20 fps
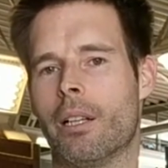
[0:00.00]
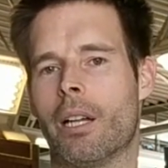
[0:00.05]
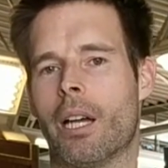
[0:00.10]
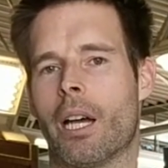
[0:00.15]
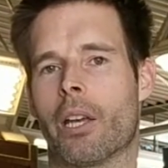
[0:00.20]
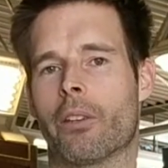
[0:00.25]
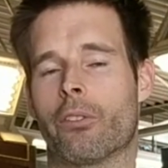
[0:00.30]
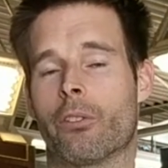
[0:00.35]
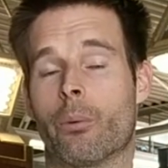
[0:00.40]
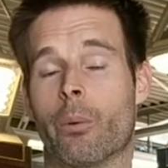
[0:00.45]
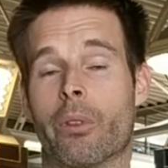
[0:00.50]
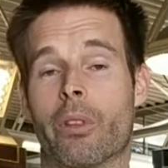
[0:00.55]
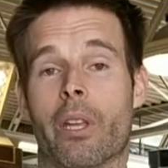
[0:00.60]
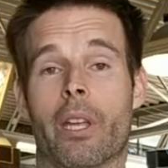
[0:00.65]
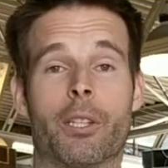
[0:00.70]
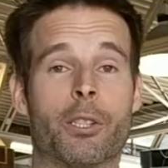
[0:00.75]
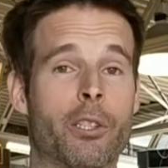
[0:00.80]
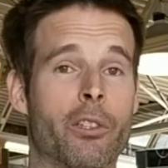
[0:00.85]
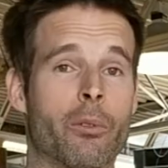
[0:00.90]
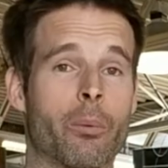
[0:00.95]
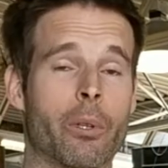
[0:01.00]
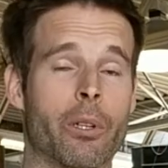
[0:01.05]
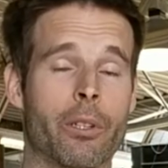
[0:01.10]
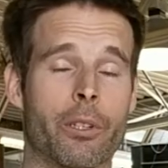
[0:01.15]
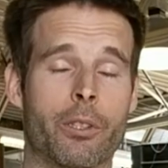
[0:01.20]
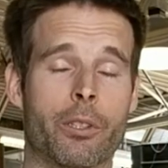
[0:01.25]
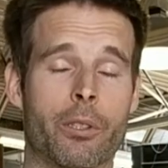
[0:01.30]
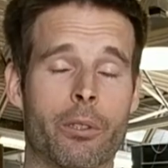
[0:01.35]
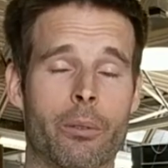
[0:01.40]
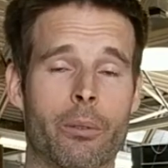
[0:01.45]
has to do with the engines we're going
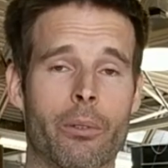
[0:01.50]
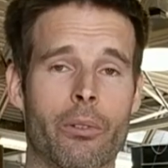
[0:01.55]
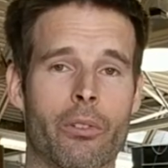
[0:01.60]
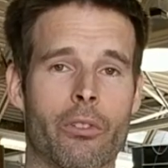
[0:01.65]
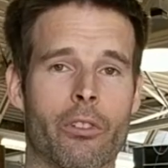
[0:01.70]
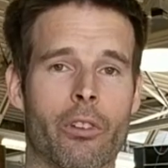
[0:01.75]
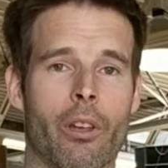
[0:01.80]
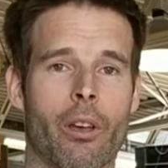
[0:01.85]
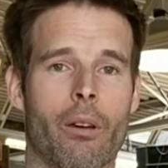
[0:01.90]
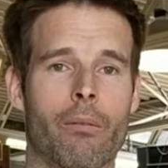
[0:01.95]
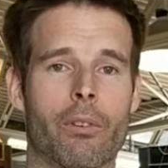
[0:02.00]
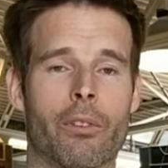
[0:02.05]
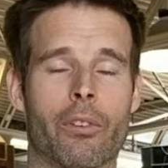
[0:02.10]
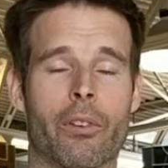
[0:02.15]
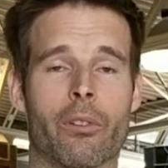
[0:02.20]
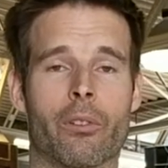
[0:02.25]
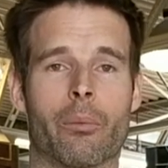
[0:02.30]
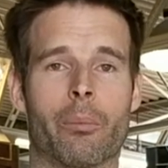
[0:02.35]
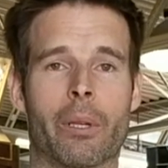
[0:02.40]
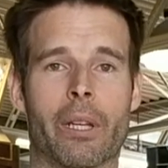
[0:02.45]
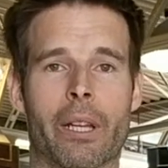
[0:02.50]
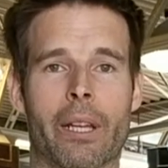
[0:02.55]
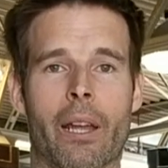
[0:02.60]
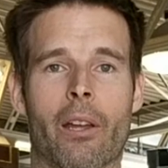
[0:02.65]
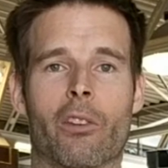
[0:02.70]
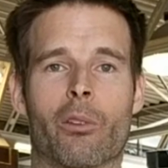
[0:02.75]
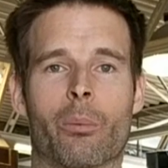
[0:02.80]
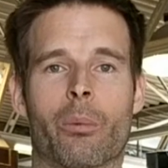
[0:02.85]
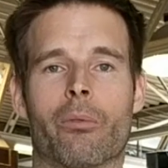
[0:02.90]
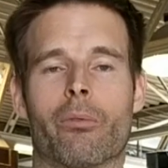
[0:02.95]
to choose. Obviously, there's a big
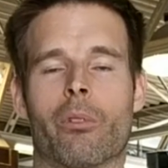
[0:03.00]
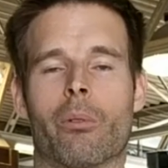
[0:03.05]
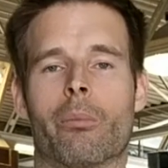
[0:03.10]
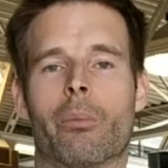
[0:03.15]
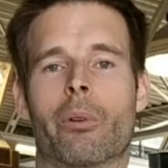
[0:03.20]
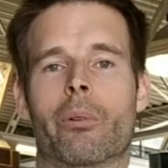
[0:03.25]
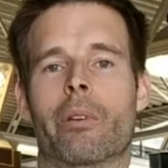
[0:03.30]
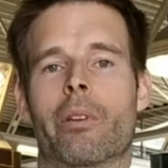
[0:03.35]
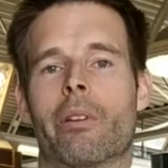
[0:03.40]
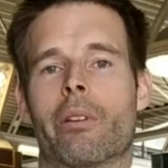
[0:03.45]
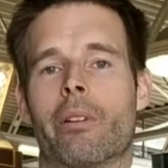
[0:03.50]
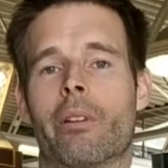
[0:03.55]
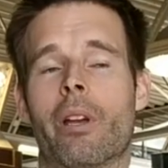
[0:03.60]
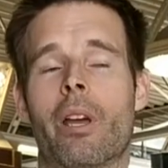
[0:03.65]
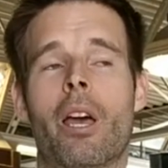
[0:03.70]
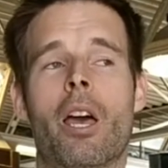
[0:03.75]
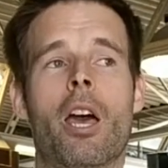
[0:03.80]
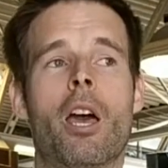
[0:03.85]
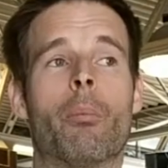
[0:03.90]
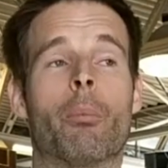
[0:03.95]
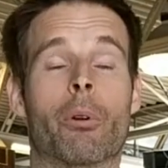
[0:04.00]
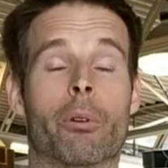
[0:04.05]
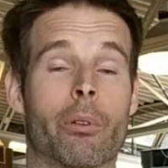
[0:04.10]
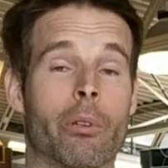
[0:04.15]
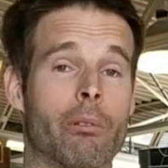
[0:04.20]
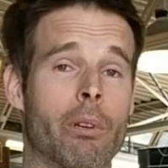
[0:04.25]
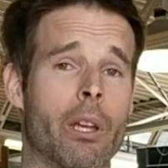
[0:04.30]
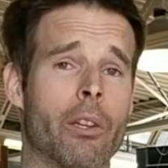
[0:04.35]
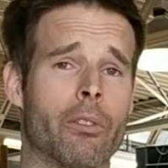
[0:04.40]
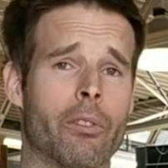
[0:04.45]
announcement from Mercury
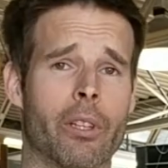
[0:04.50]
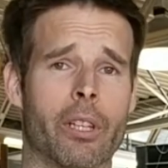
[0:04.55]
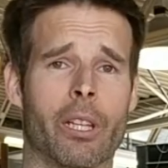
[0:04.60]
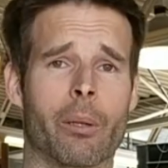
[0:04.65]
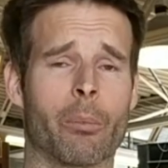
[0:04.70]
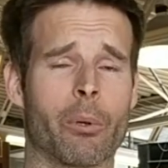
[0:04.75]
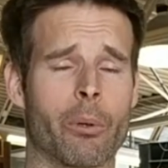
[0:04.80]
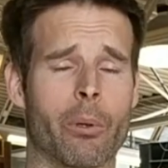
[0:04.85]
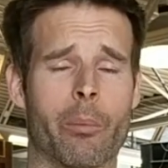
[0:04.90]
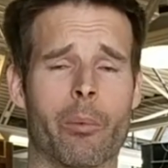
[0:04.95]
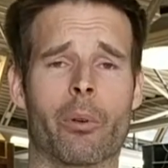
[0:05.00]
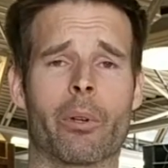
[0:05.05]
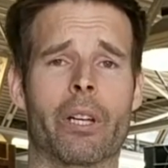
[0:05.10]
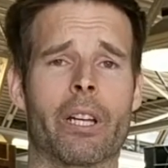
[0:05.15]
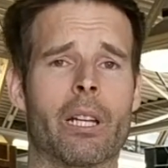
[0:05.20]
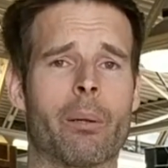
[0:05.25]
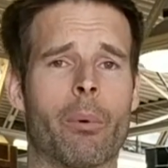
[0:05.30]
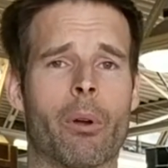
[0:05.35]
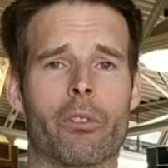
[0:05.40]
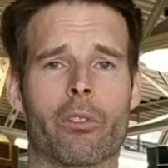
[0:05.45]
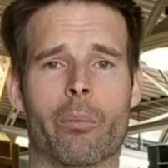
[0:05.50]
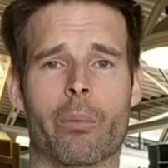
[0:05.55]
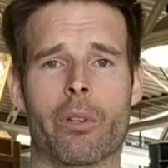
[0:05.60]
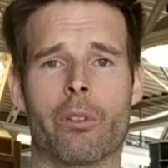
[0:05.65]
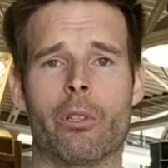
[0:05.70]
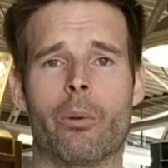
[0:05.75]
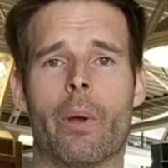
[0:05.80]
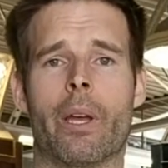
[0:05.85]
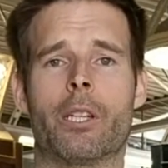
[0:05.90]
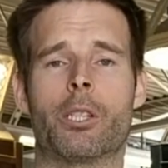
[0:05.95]
Racing and Mercury Marine about some of the
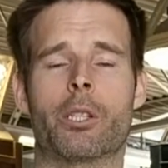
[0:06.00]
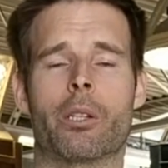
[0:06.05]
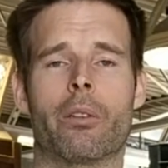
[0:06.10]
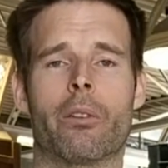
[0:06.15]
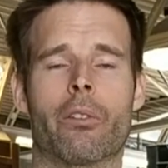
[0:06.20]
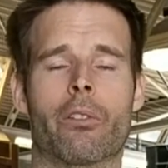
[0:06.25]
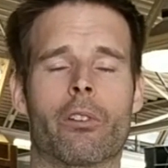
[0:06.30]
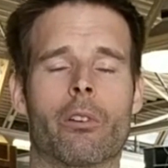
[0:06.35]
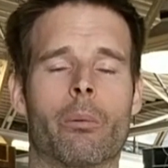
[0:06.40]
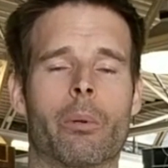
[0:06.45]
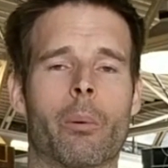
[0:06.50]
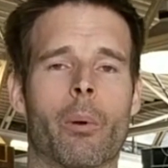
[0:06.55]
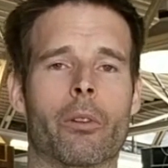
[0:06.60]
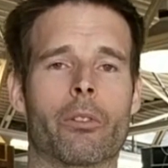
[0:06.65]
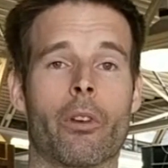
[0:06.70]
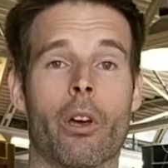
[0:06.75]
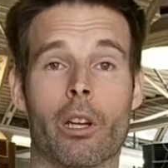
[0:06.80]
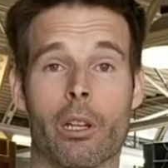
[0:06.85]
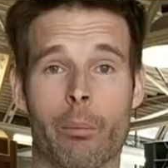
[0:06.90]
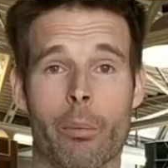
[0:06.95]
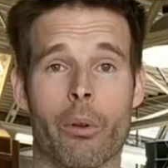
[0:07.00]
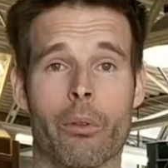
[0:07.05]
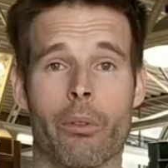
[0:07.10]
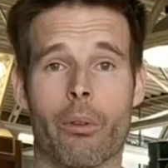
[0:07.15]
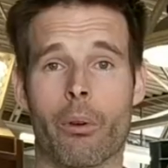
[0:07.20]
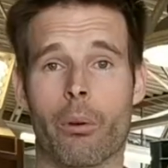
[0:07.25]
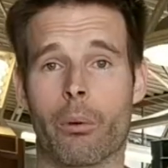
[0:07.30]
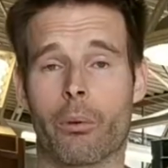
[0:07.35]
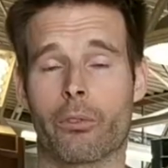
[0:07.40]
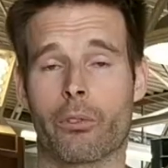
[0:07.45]
new engines, so we want to talk about
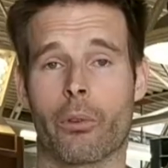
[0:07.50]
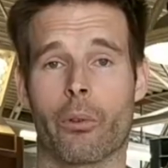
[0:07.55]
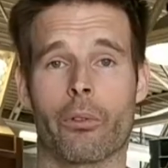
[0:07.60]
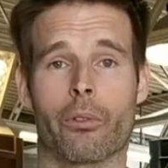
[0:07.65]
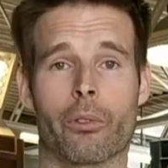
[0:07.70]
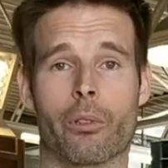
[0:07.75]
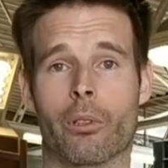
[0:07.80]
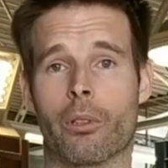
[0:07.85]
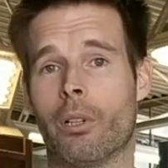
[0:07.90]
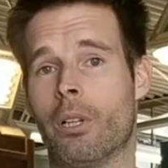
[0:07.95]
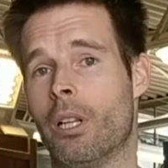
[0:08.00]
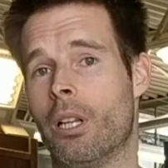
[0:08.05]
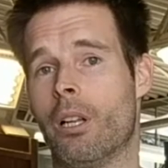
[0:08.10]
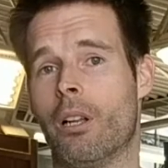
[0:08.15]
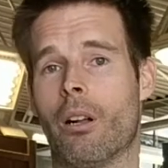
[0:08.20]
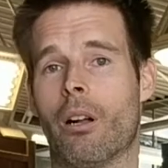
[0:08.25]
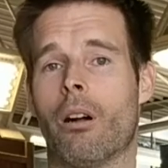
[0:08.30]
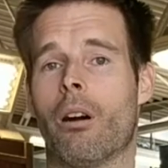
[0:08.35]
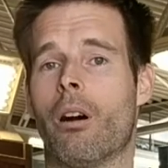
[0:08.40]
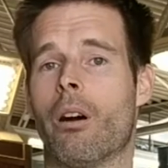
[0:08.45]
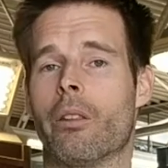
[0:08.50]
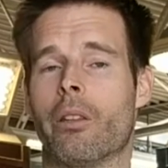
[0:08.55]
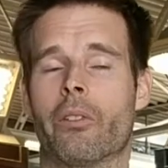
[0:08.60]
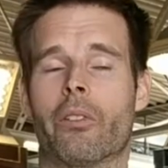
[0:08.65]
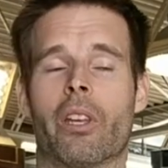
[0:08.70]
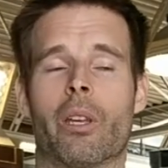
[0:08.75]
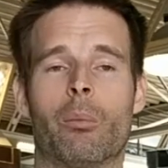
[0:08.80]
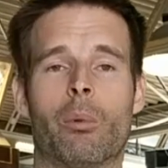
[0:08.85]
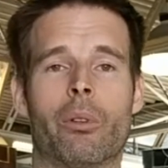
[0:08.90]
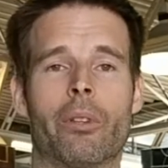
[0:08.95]
those because those are on the
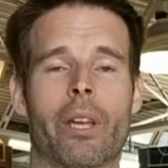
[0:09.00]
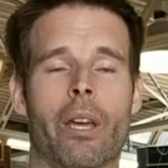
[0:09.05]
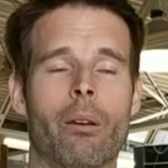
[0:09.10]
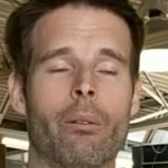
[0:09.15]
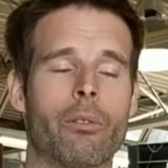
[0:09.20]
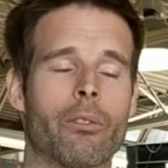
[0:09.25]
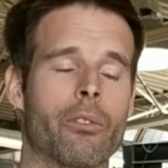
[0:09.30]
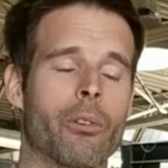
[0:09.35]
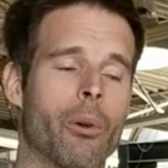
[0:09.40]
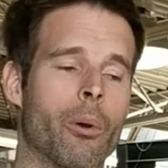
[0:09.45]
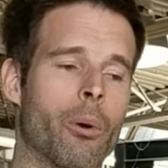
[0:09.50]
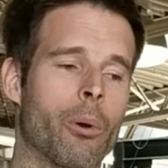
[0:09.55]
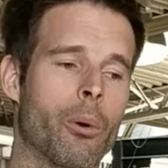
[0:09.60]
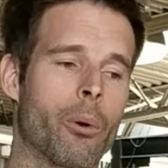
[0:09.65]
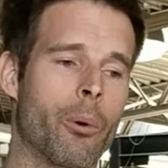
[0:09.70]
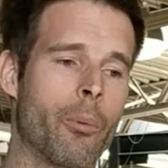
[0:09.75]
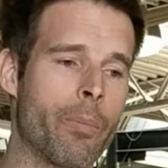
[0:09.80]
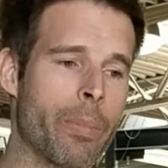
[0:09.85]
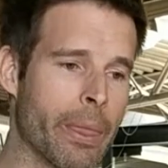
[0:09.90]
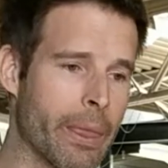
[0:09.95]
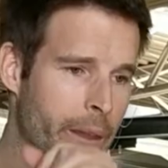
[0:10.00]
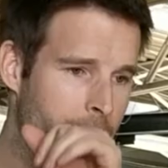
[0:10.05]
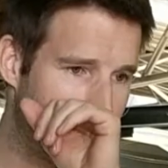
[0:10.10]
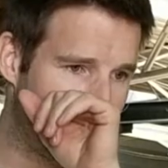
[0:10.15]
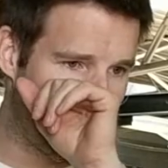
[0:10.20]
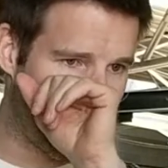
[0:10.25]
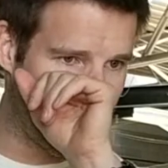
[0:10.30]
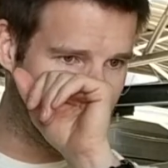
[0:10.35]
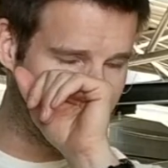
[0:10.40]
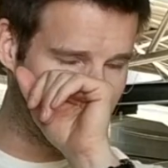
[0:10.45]
table now. So
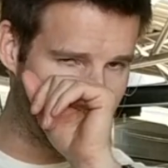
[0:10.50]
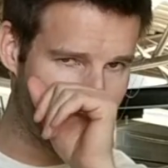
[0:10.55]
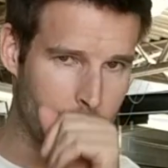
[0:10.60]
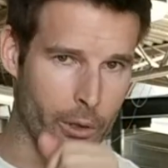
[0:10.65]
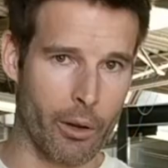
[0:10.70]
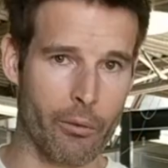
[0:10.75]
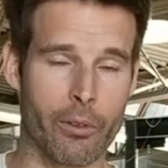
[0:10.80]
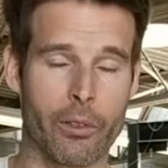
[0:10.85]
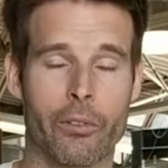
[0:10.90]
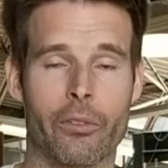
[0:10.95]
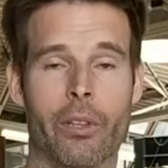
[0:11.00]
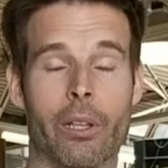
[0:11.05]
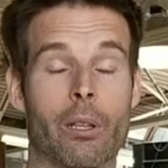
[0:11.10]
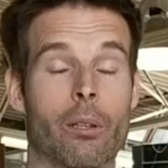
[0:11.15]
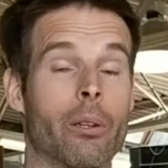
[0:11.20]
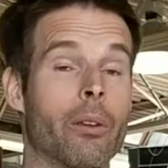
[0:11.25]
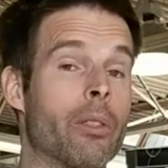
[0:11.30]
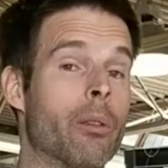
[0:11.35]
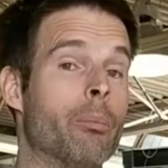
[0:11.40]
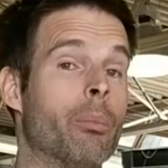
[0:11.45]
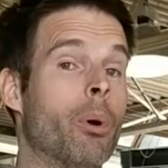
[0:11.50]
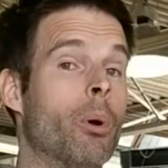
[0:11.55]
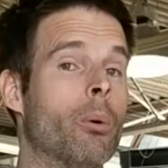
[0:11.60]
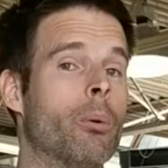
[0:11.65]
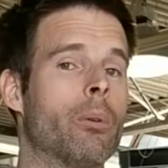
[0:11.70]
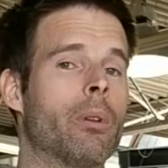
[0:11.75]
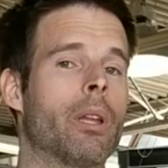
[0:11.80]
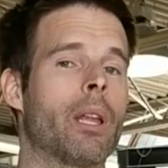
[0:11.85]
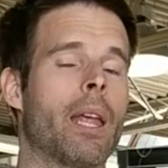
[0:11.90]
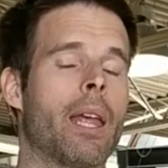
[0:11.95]
first off, let's take a look at the
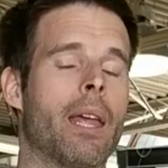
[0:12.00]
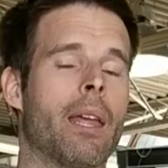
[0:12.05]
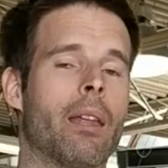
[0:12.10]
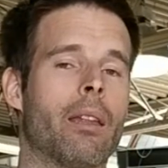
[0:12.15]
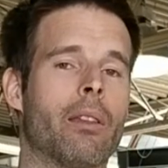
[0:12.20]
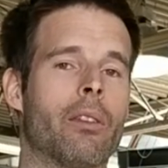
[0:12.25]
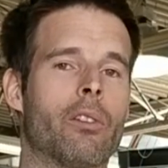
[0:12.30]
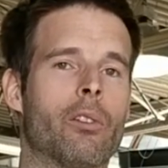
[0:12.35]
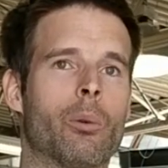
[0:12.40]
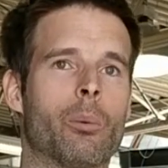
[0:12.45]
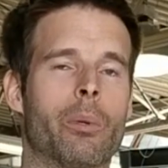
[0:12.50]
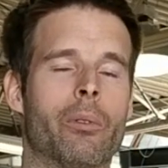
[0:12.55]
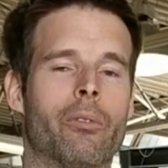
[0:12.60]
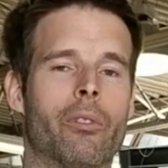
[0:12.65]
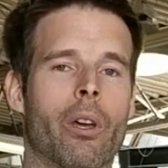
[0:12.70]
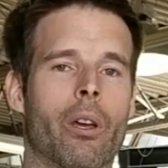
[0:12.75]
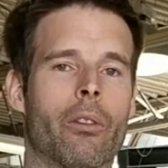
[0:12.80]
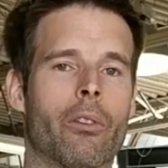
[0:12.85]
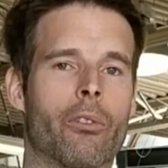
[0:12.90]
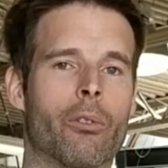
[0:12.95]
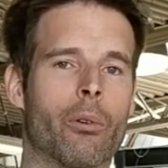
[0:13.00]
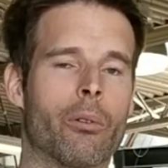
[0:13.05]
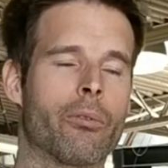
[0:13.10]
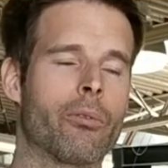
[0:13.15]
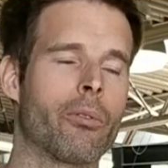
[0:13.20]
boat and see what we've done so